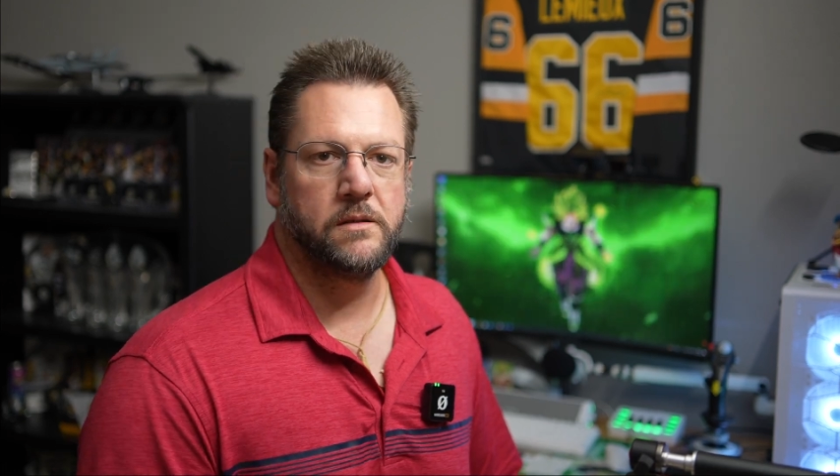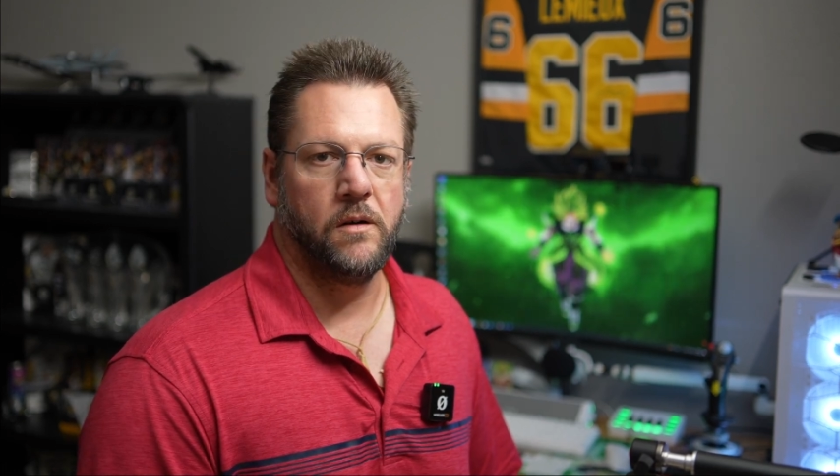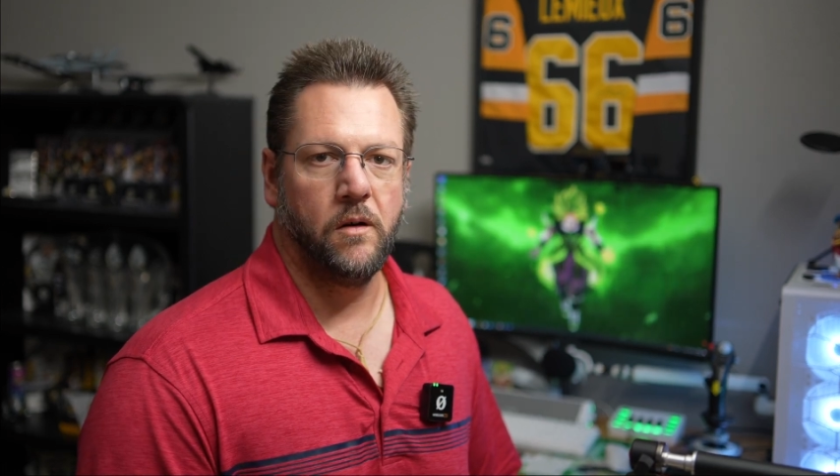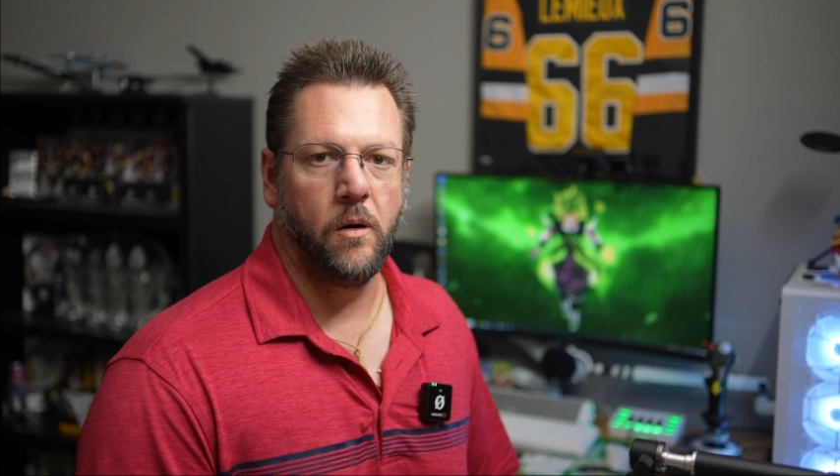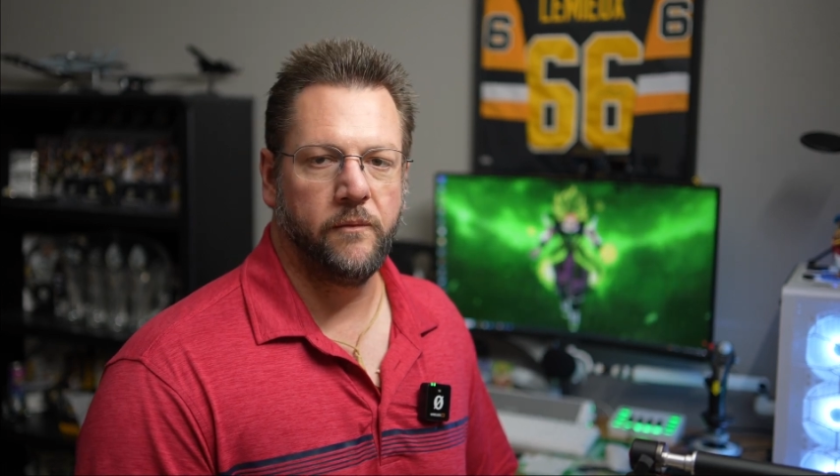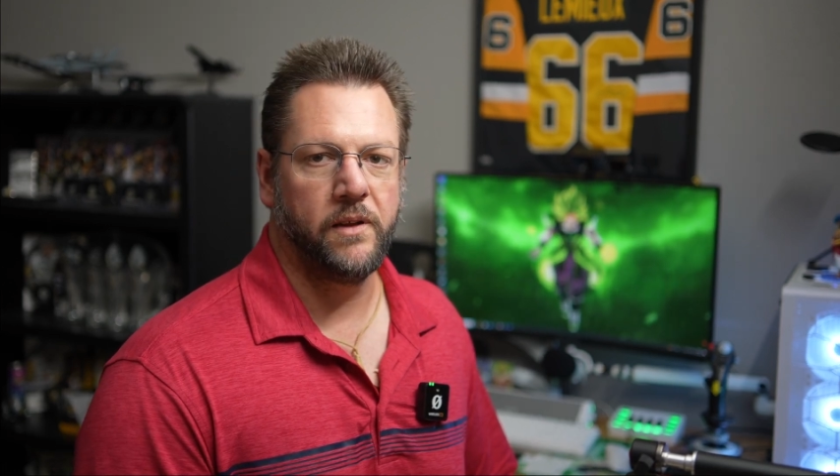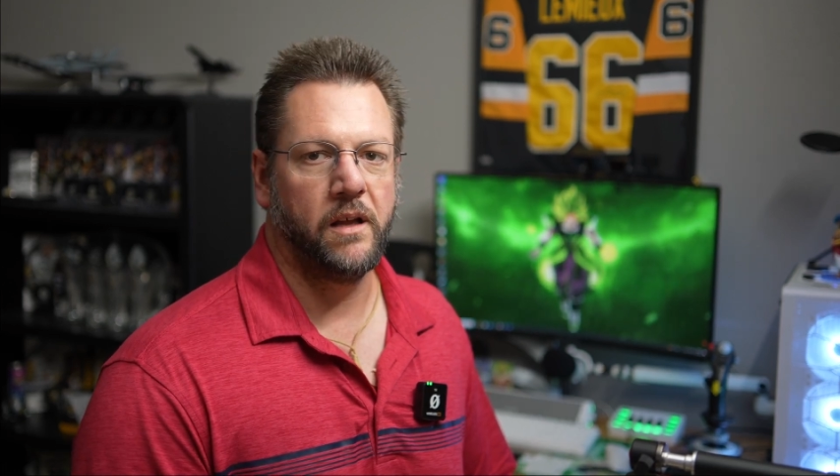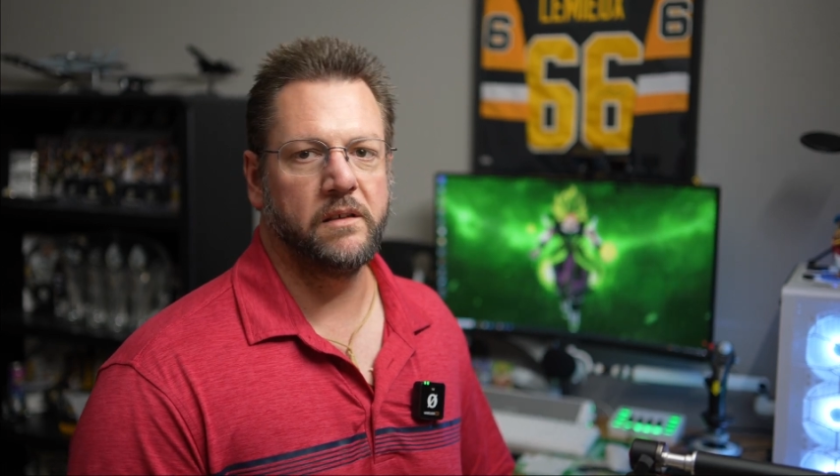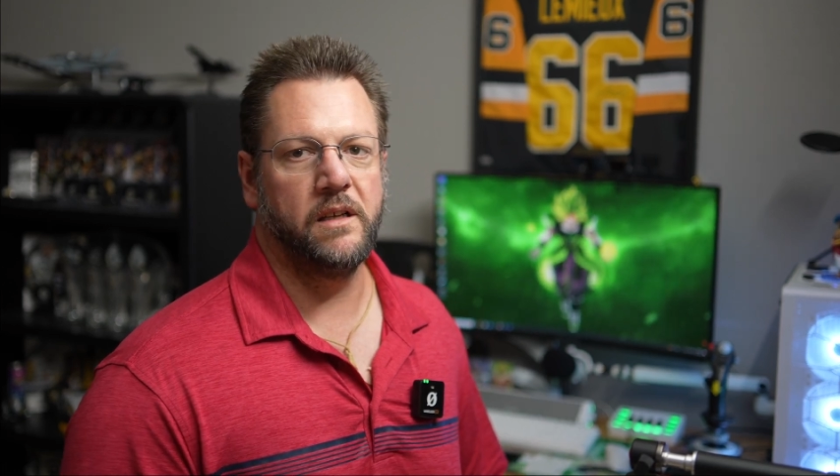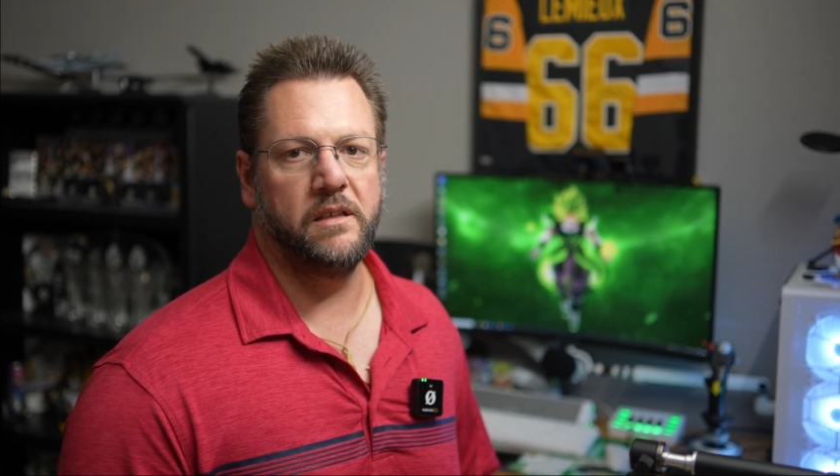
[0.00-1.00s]
So hopefully
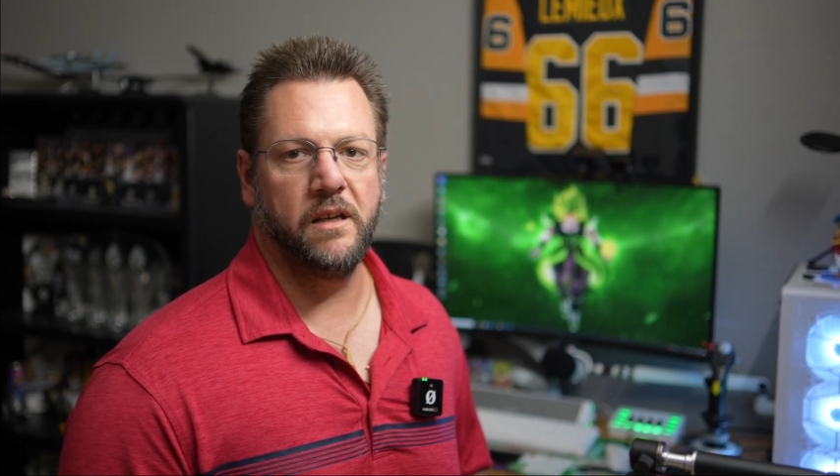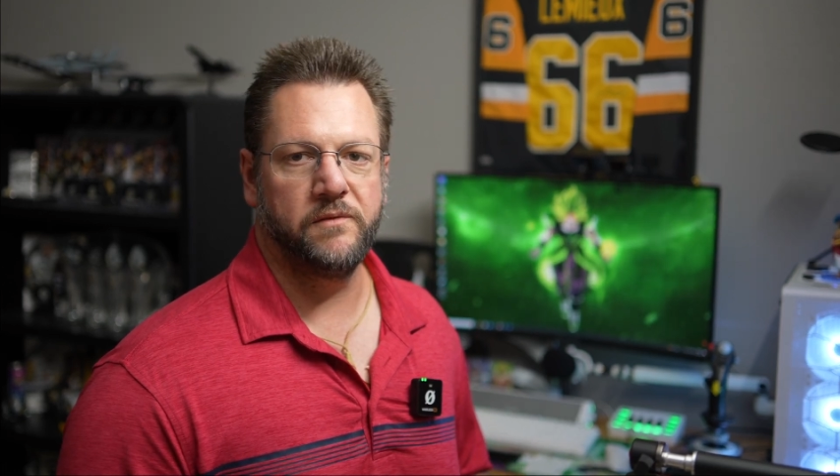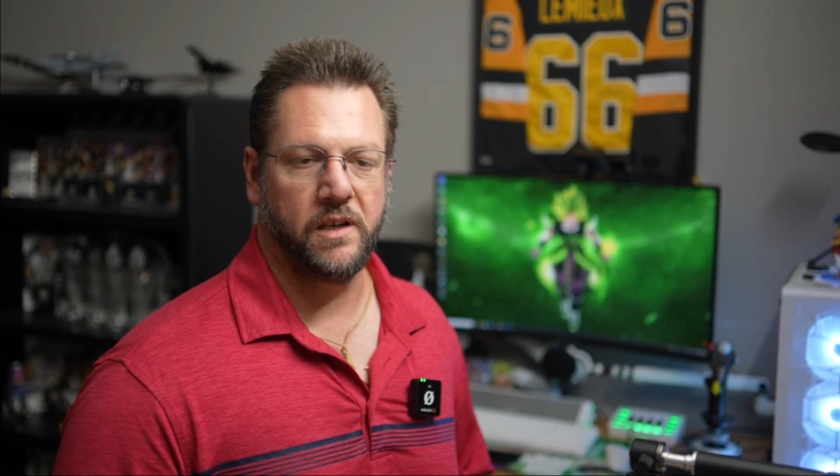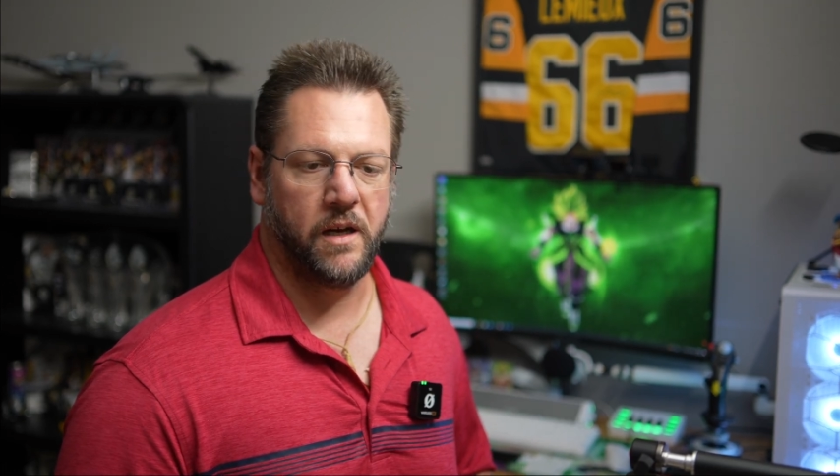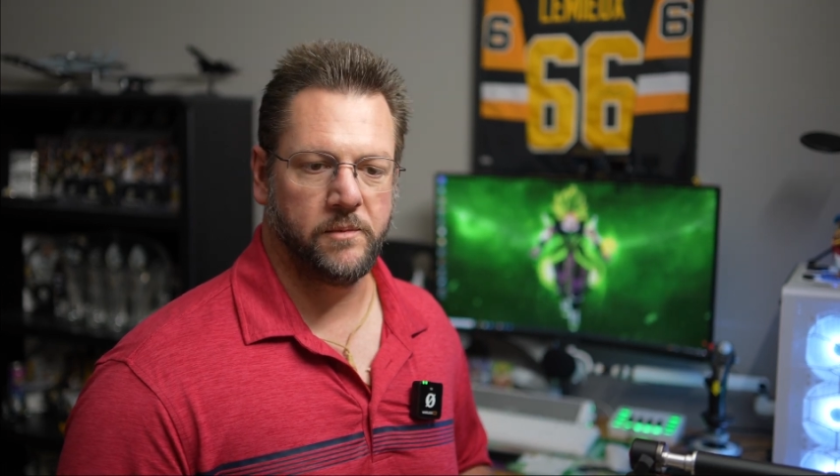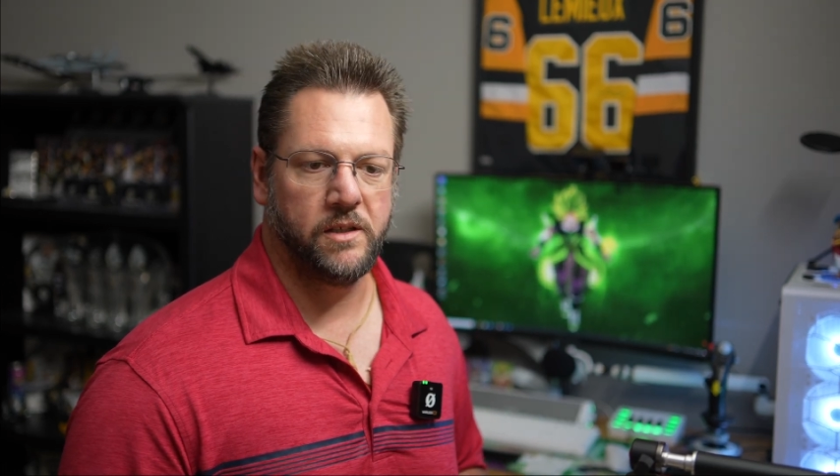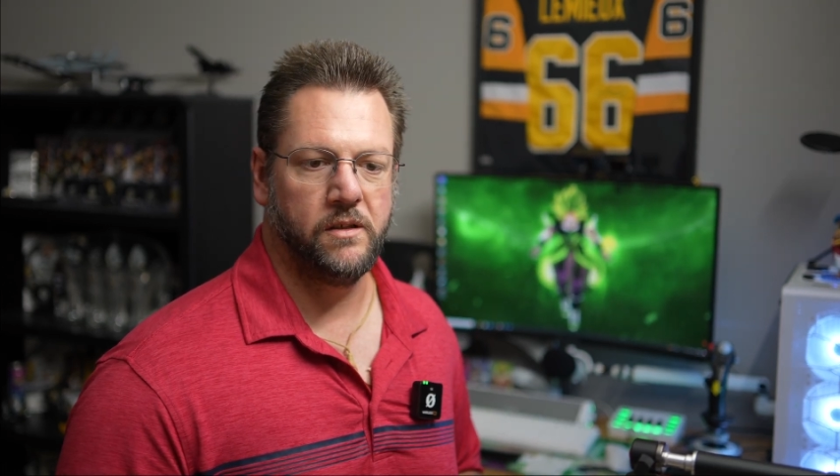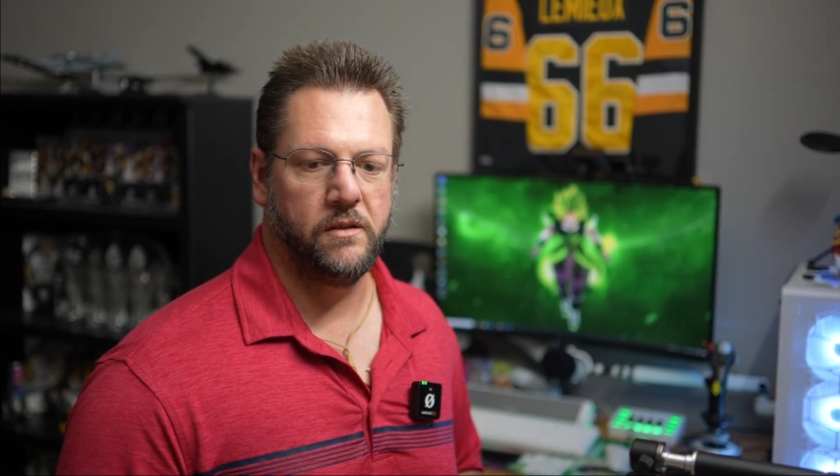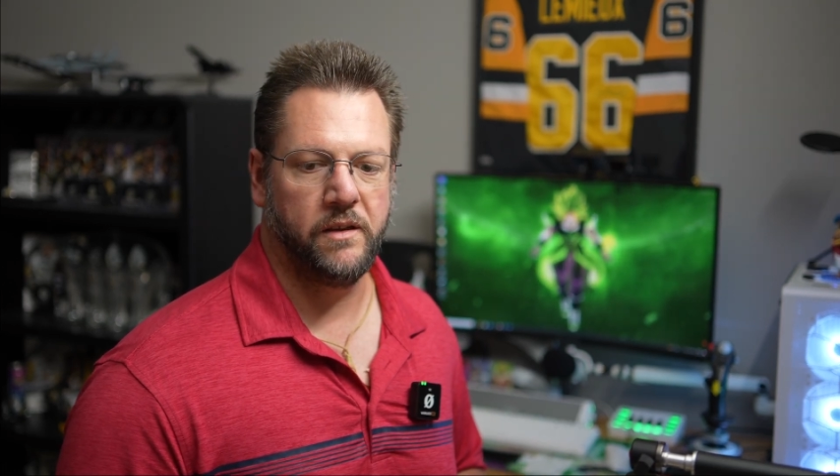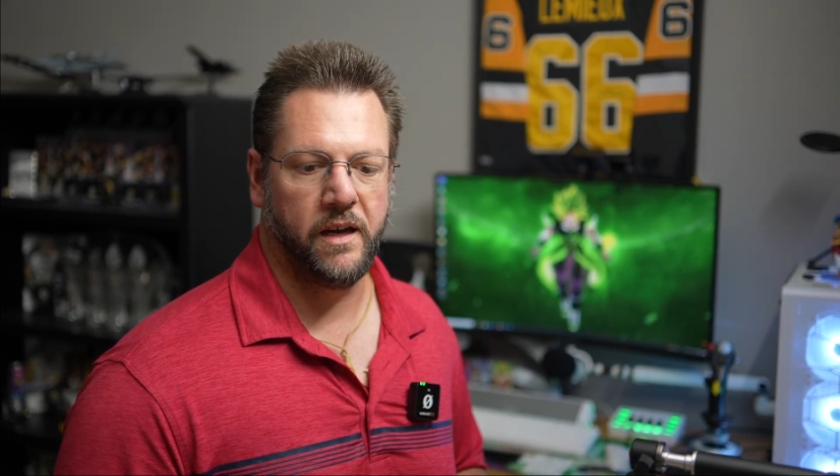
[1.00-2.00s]
I'll get enough time to
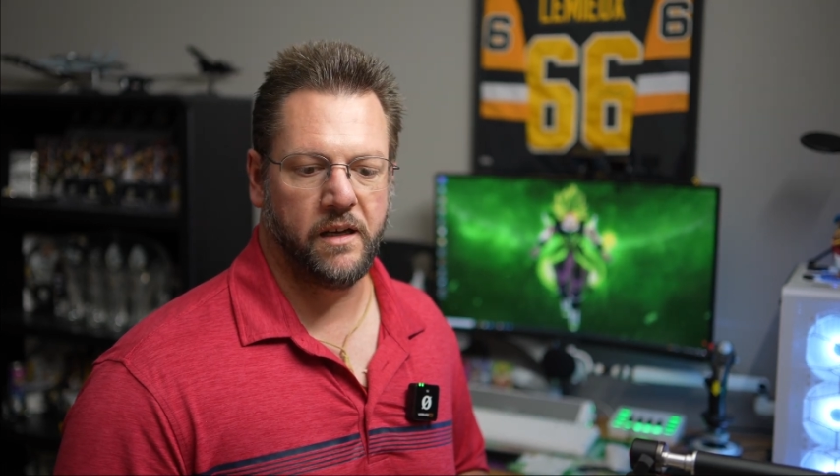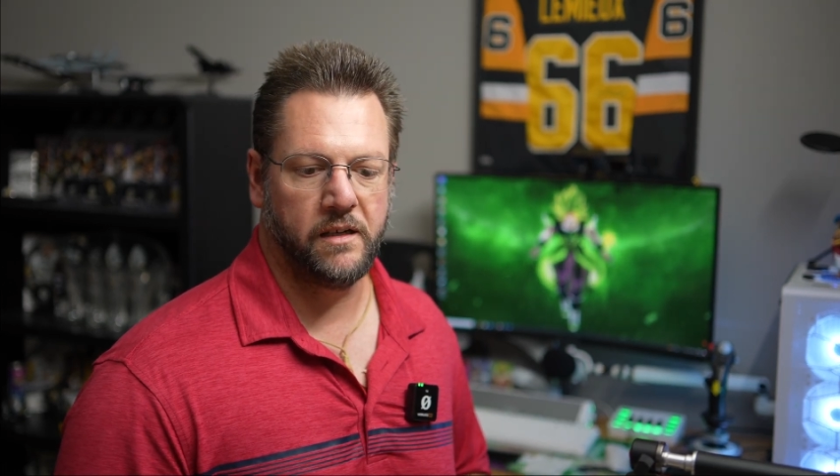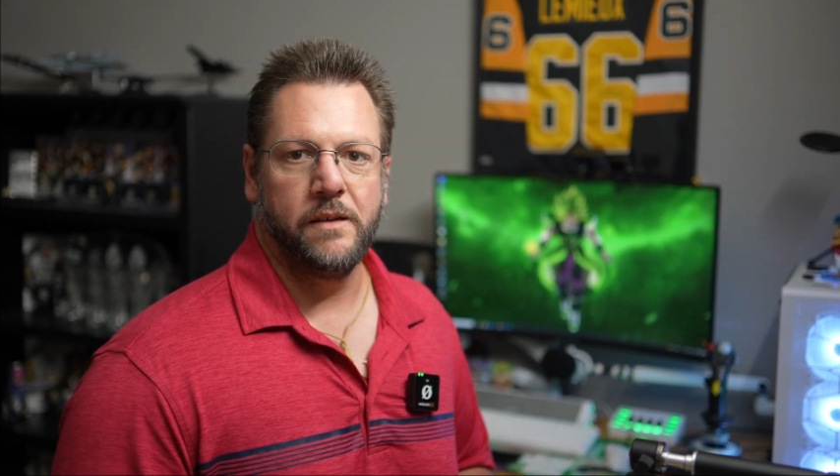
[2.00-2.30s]
do that.